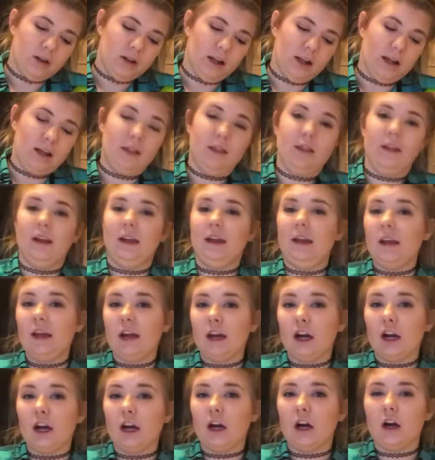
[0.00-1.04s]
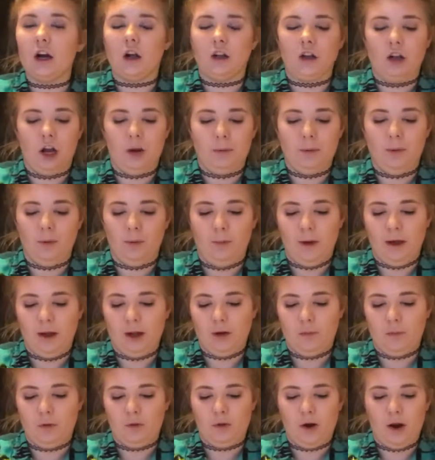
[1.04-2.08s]
like the year. A lot of people make
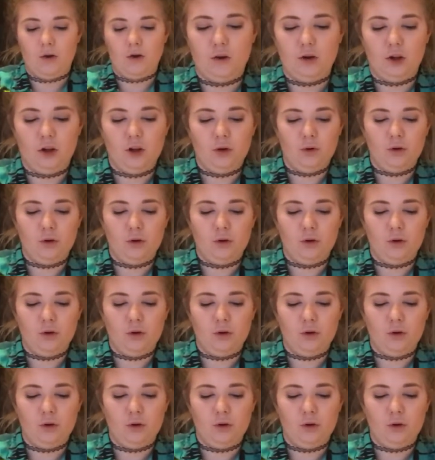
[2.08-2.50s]
them around New